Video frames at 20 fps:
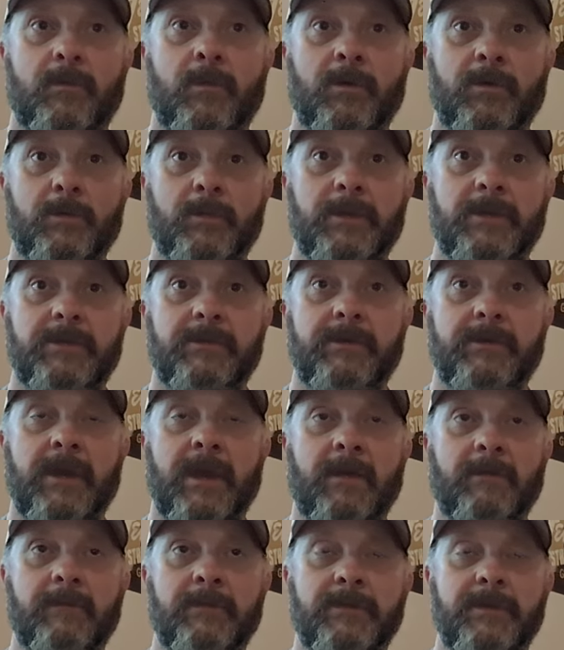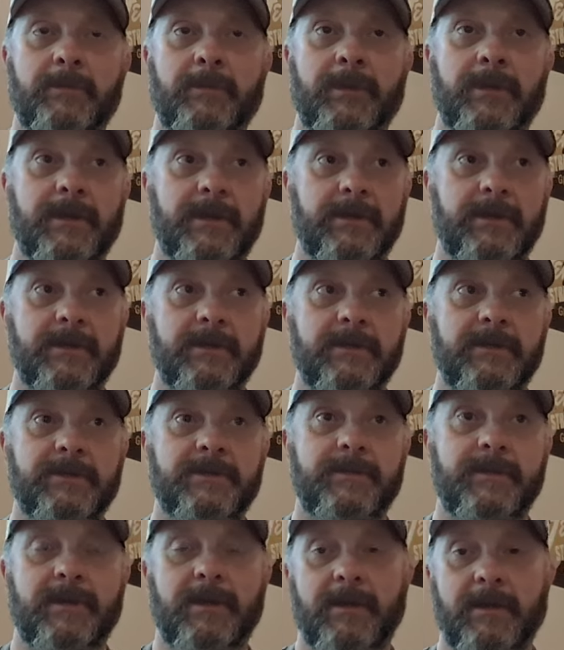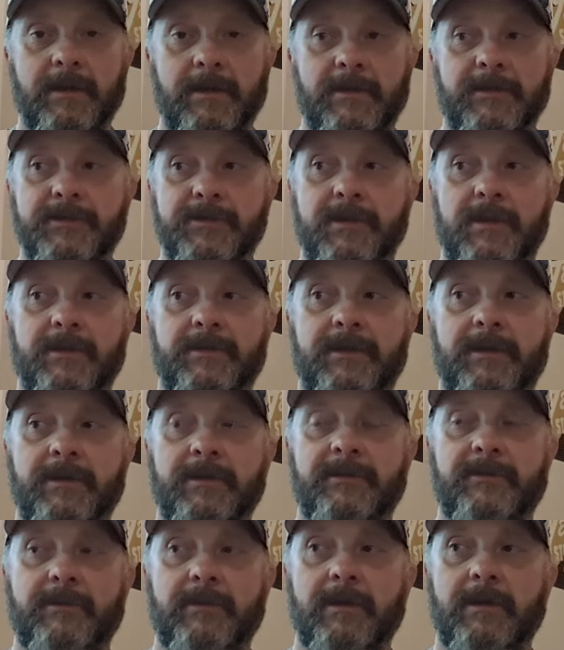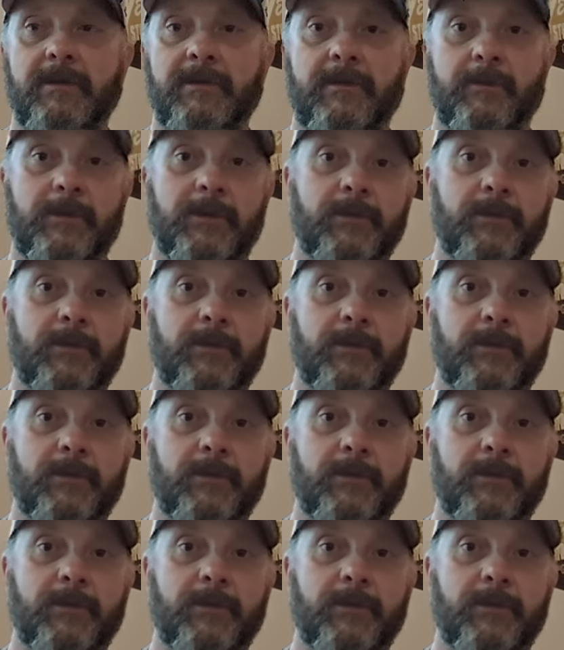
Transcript: one week you can't really play gigs because you got the kids around,